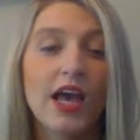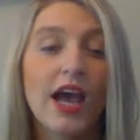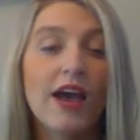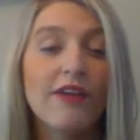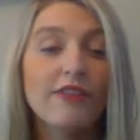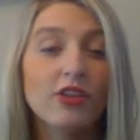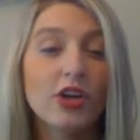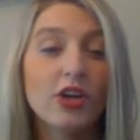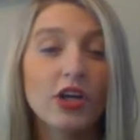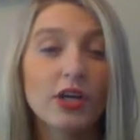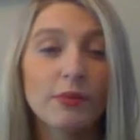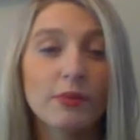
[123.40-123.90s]
have
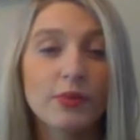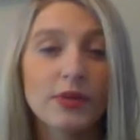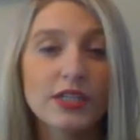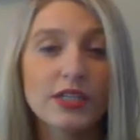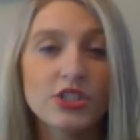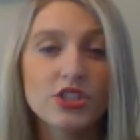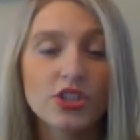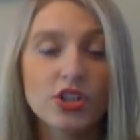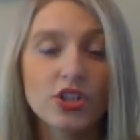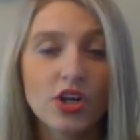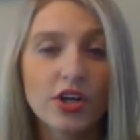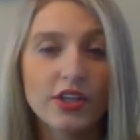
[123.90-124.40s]
a lot of
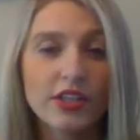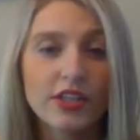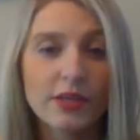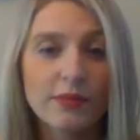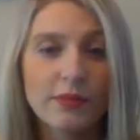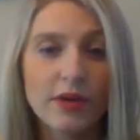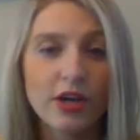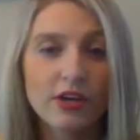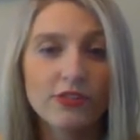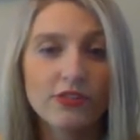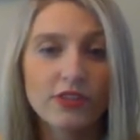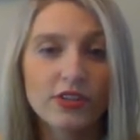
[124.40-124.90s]
pressure on them
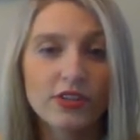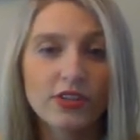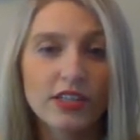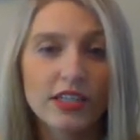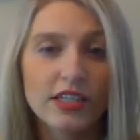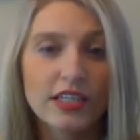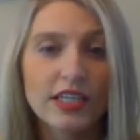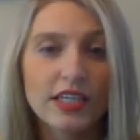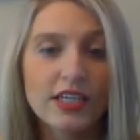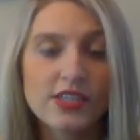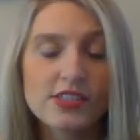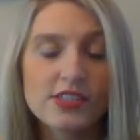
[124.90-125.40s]
over the
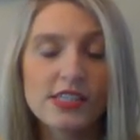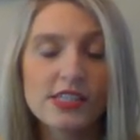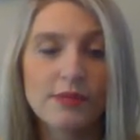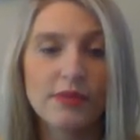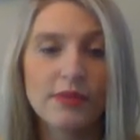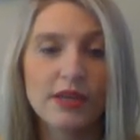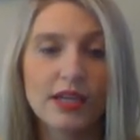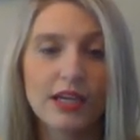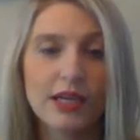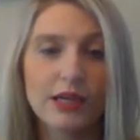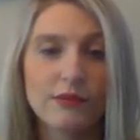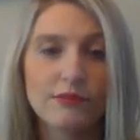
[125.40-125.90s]
years and
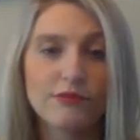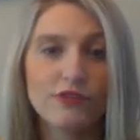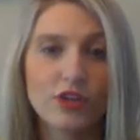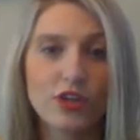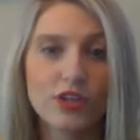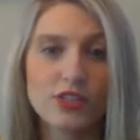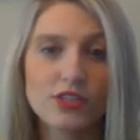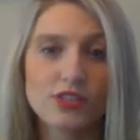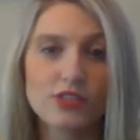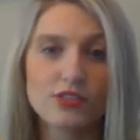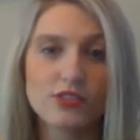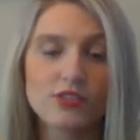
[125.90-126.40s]
become
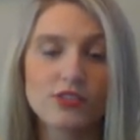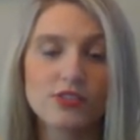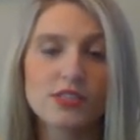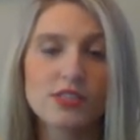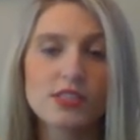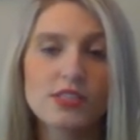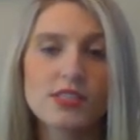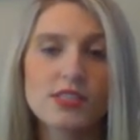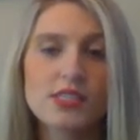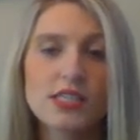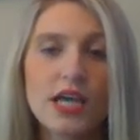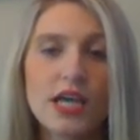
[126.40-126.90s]

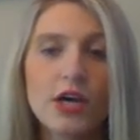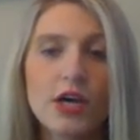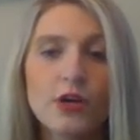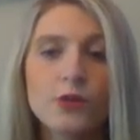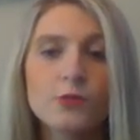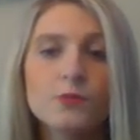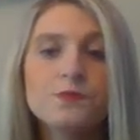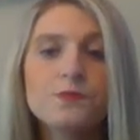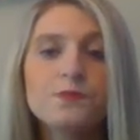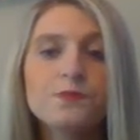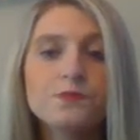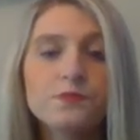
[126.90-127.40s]
fossils.
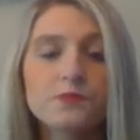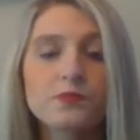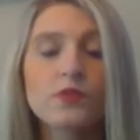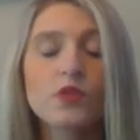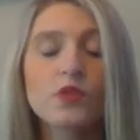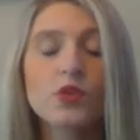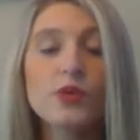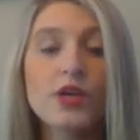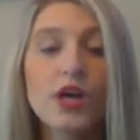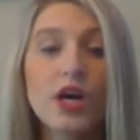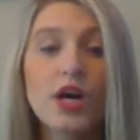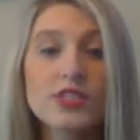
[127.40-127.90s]
So
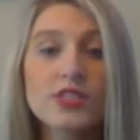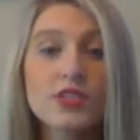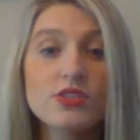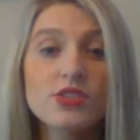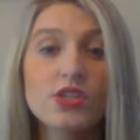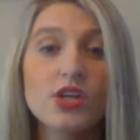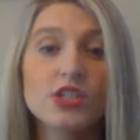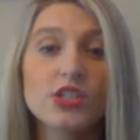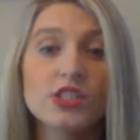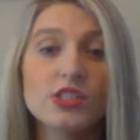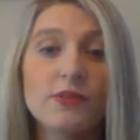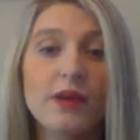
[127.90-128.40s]
we also
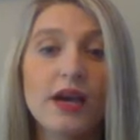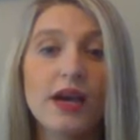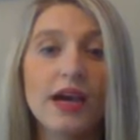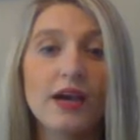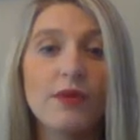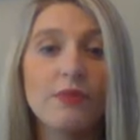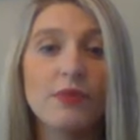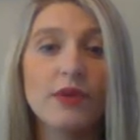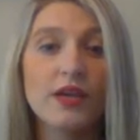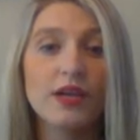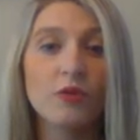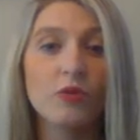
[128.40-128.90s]
talked
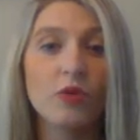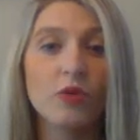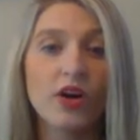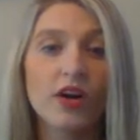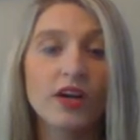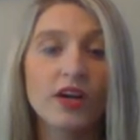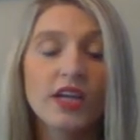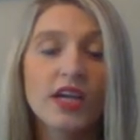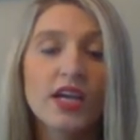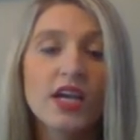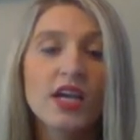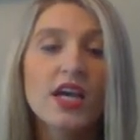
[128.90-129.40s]
about a big
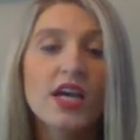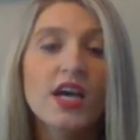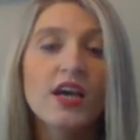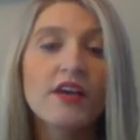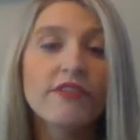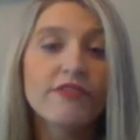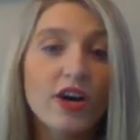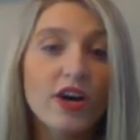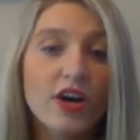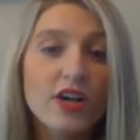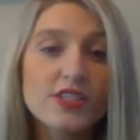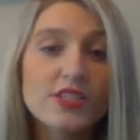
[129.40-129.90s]
word,
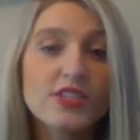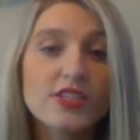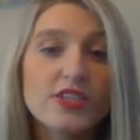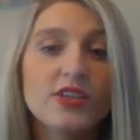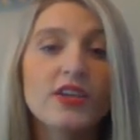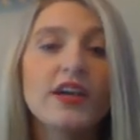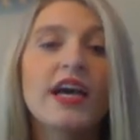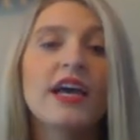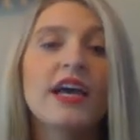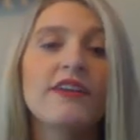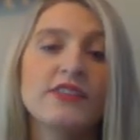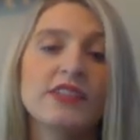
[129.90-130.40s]

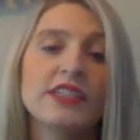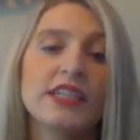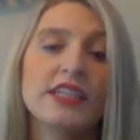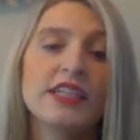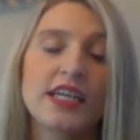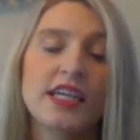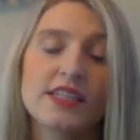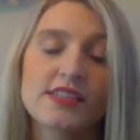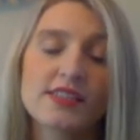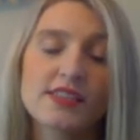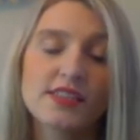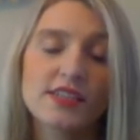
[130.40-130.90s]
fossil
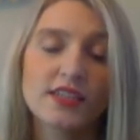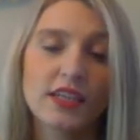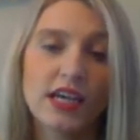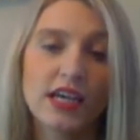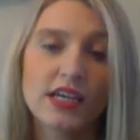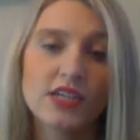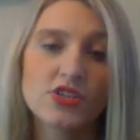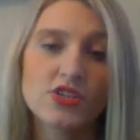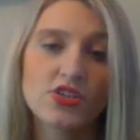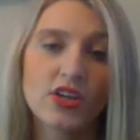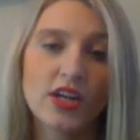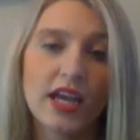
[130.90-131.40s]
evidence,
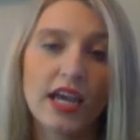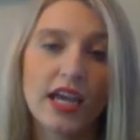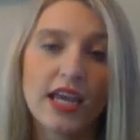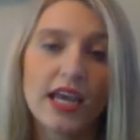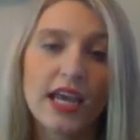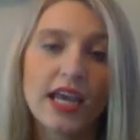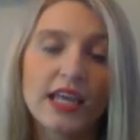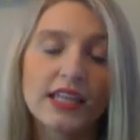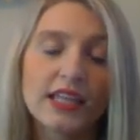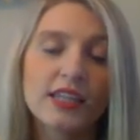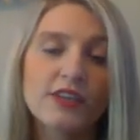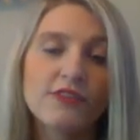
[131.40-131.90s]
yesterday.
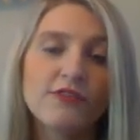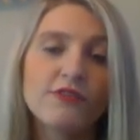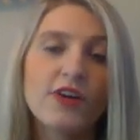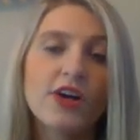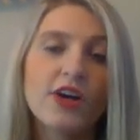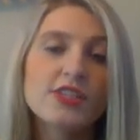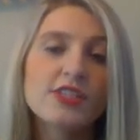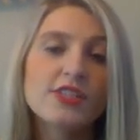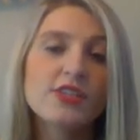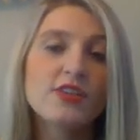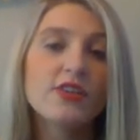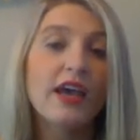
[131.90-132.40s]
And the
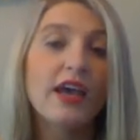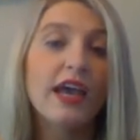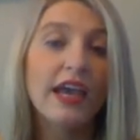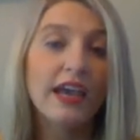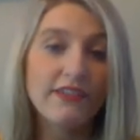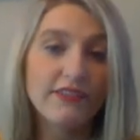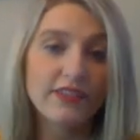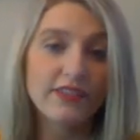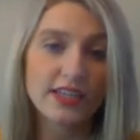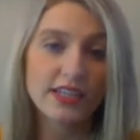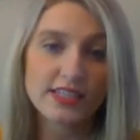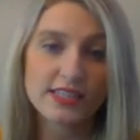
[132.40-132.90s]
fossil
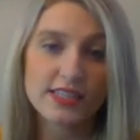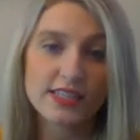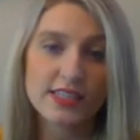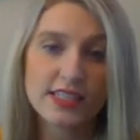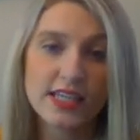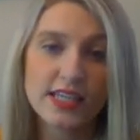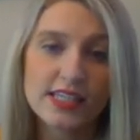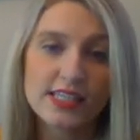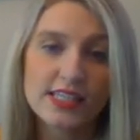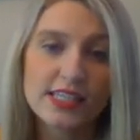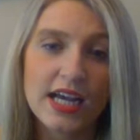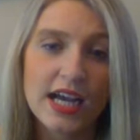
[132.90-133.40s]
evidence
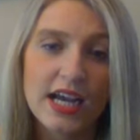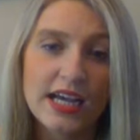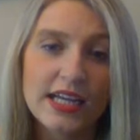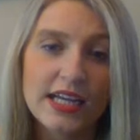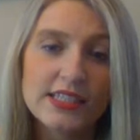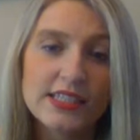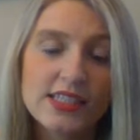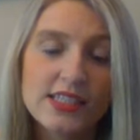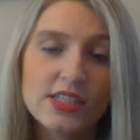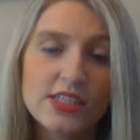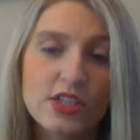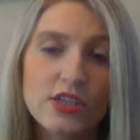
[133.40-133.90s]
that
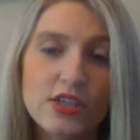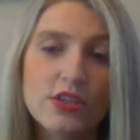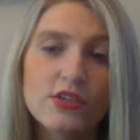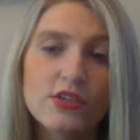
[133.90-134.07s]
scientists